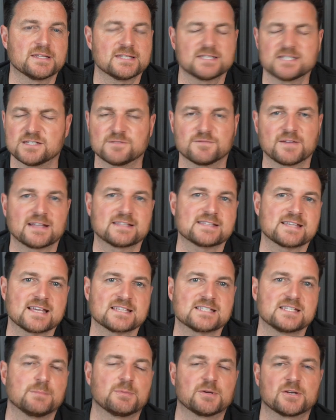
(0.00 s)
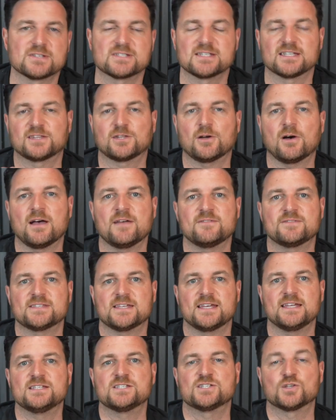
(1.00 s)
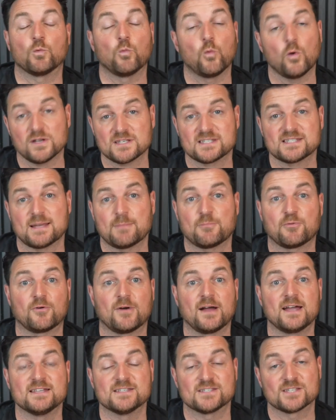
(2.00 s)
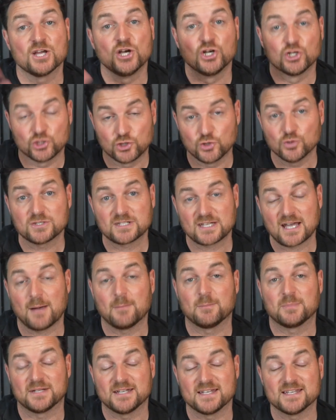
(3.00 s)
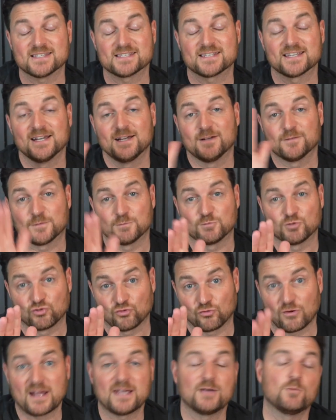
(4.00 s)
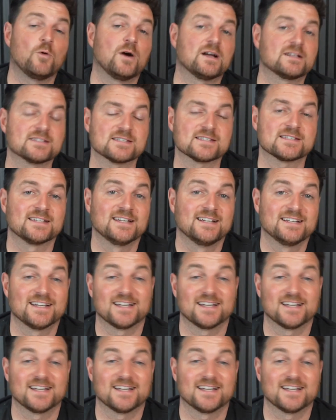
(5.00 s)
this is fantastic because it dives into what separates good companies from great ones.